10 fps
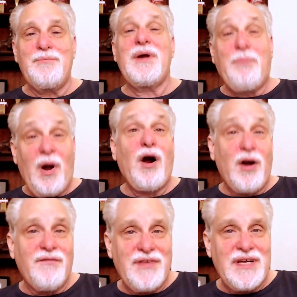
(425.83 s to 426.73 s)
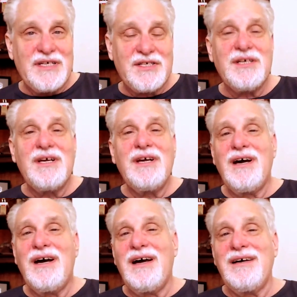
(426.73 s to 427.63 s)
be a part of this
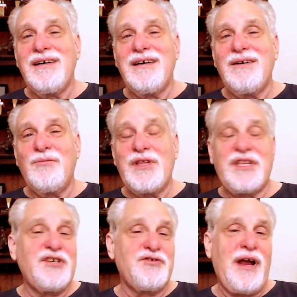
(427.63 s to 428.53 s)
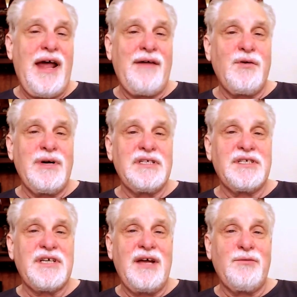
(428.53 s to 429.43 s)
with these great
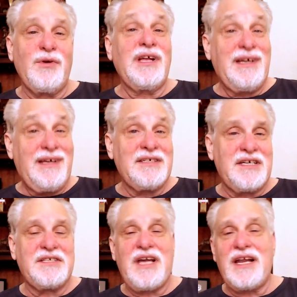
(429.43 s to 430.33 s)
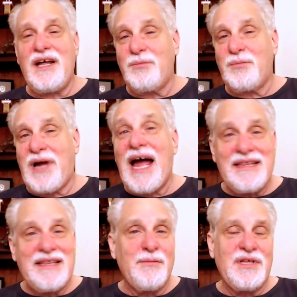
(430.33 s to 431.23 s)
heavyweights, and really, as I said, help
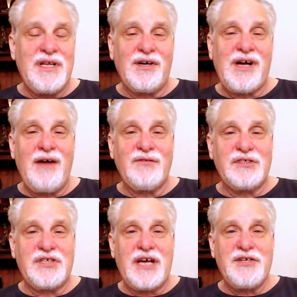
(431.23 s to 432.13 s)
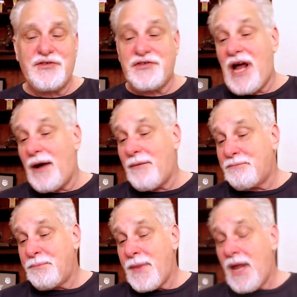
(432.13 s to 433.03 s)
guide them in their conversations. Now,
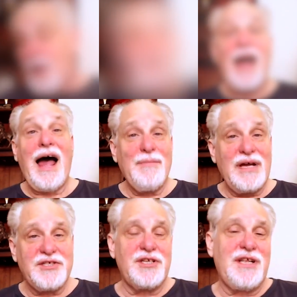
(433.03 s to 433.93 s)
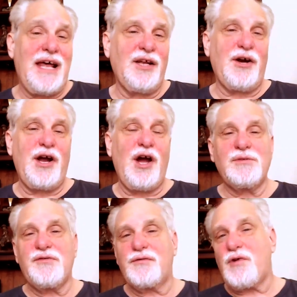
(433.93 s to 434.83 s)
I mentioned that Larry
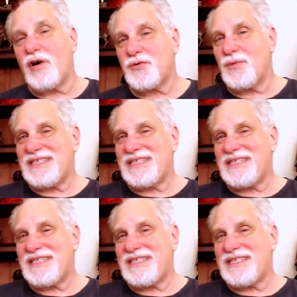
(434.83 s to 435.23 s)
Holmes, of course,